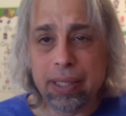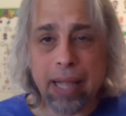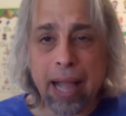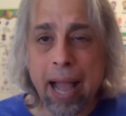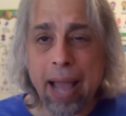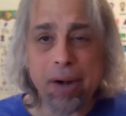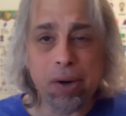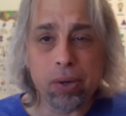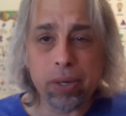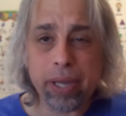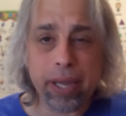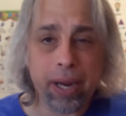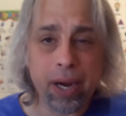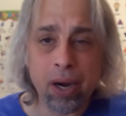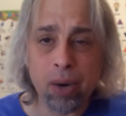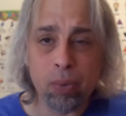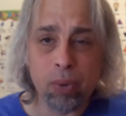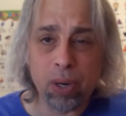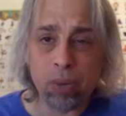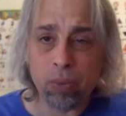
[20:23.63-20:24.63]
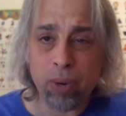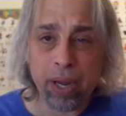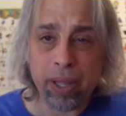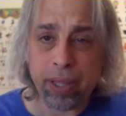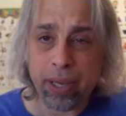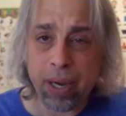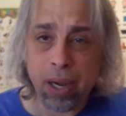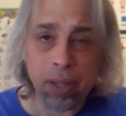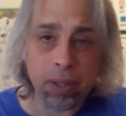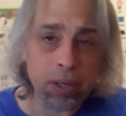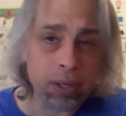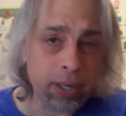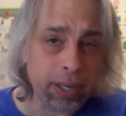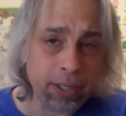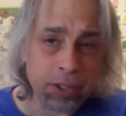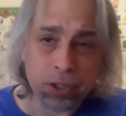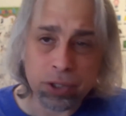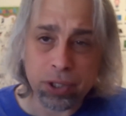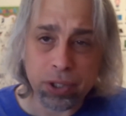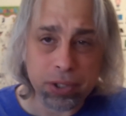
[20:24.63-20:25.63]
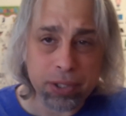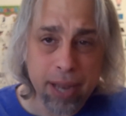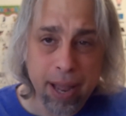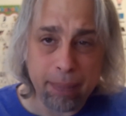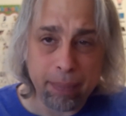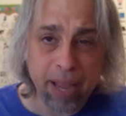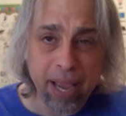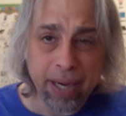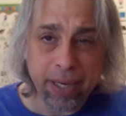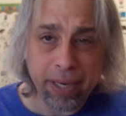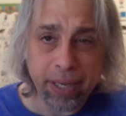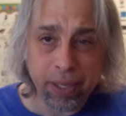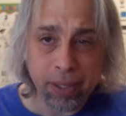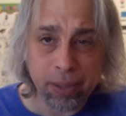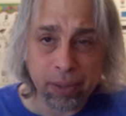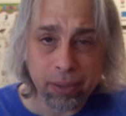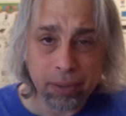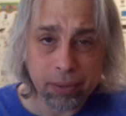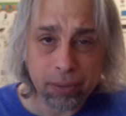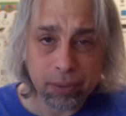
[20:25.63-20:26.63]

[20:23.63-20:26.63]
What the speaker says: I don't care one way or the other. It's just not my deal.